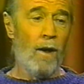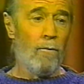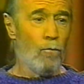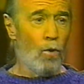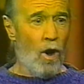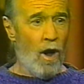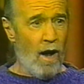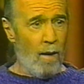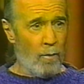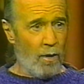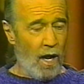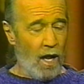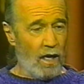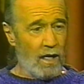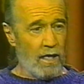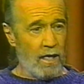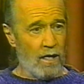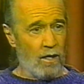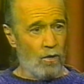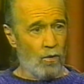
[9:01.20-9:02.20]
Muhammad
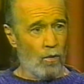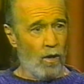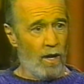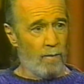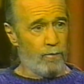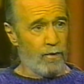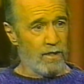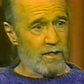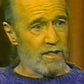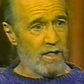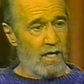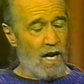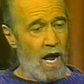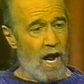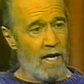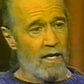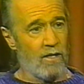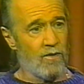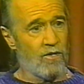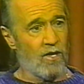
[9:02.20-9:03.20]
Ali, who had been
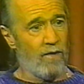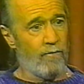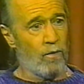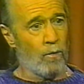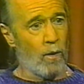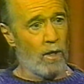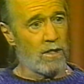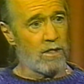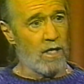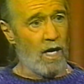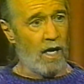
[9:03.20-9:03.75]
denied his heavyweight